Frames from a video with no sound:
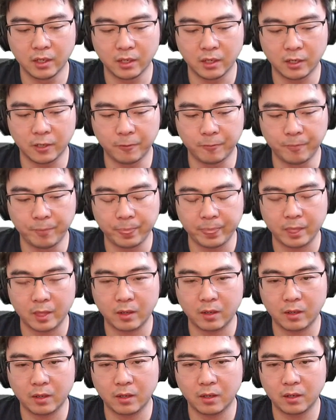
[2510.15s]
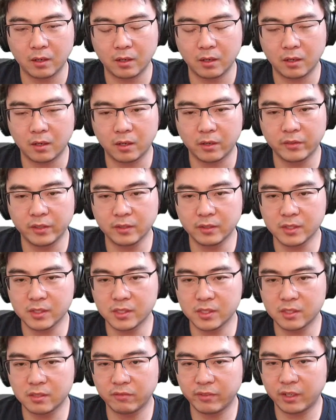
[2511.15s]
I think this
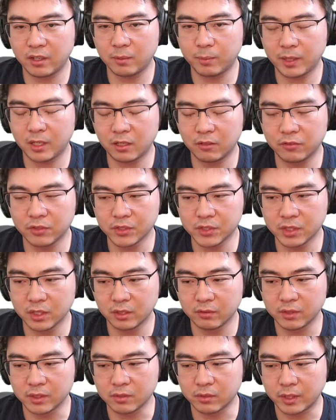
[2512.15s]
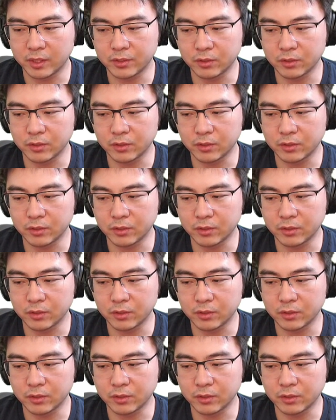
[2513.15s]
is a very powerful service, right?